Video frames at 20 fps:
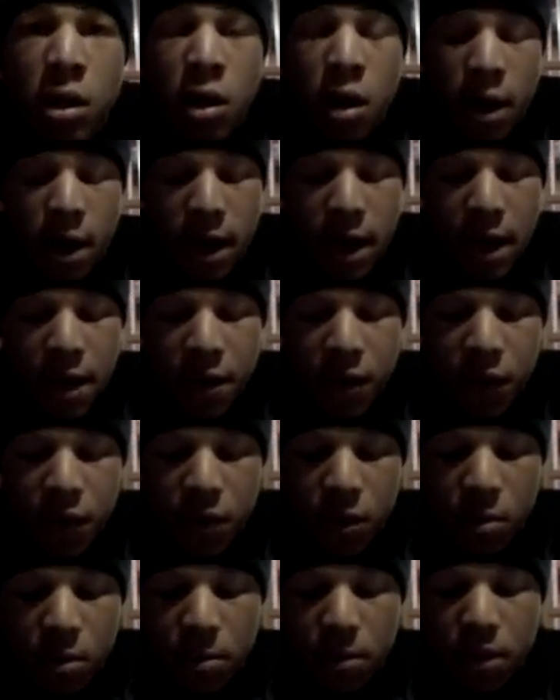Alright, hey
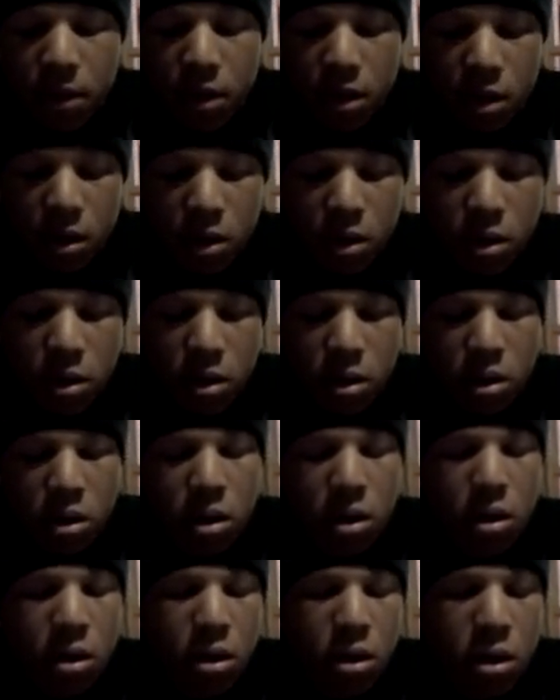YouTube, I'm gonna
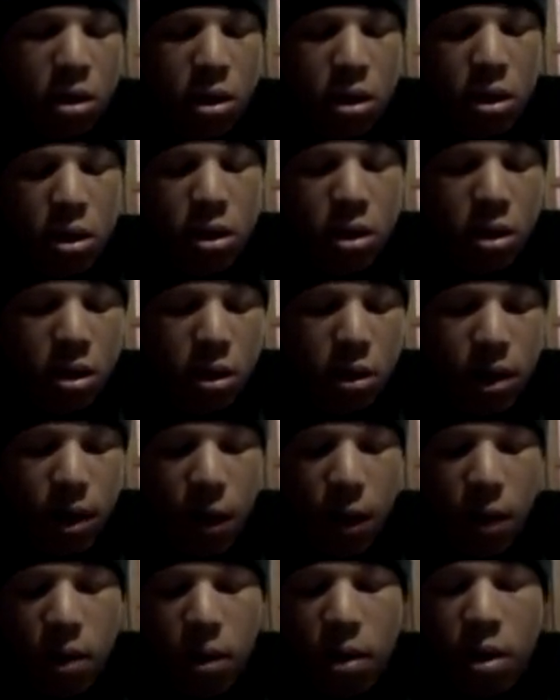
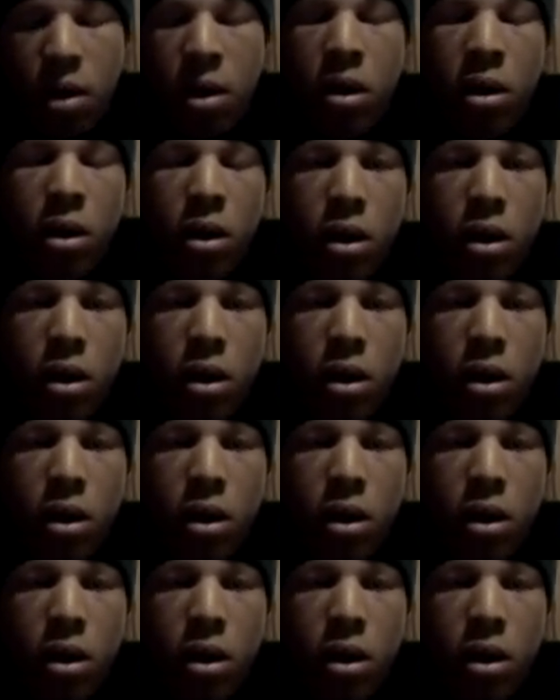do a